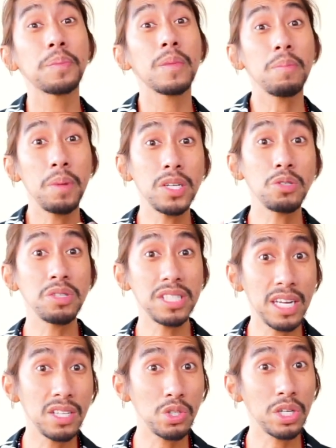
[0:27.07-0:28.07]
because we
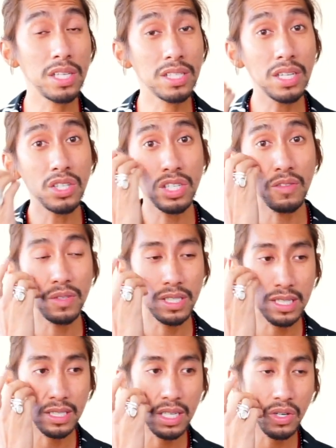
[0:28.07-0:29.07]
sent it during the sun shift
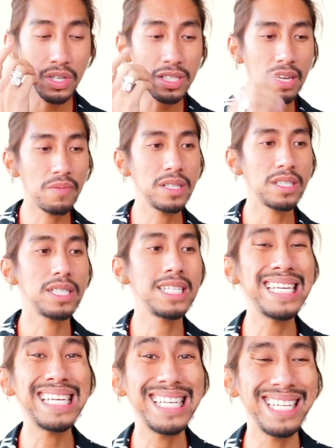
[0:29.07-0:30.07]
16 or
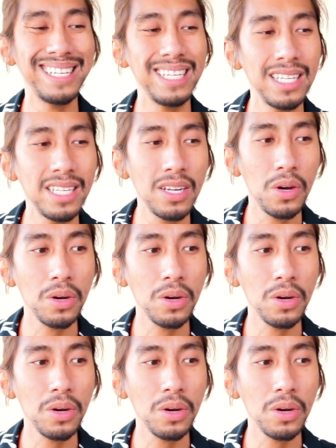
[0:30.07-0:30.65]
17.